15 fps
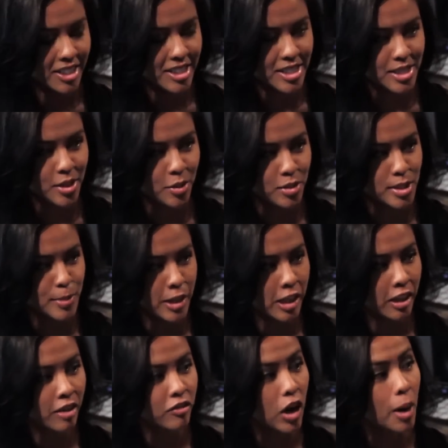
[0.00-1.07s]
So
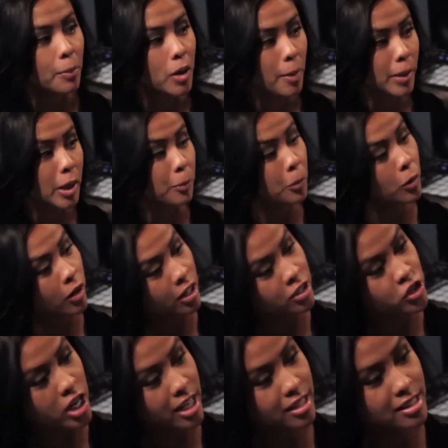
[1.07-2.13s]
speaking of upcoming
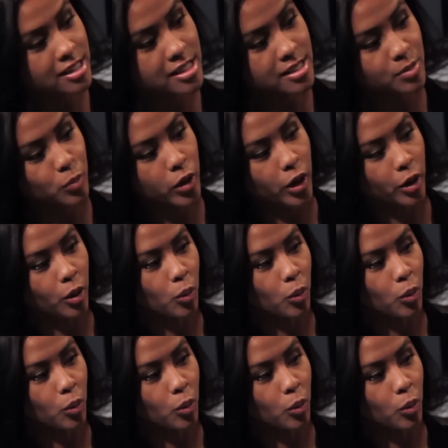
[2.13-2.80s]
projects, we are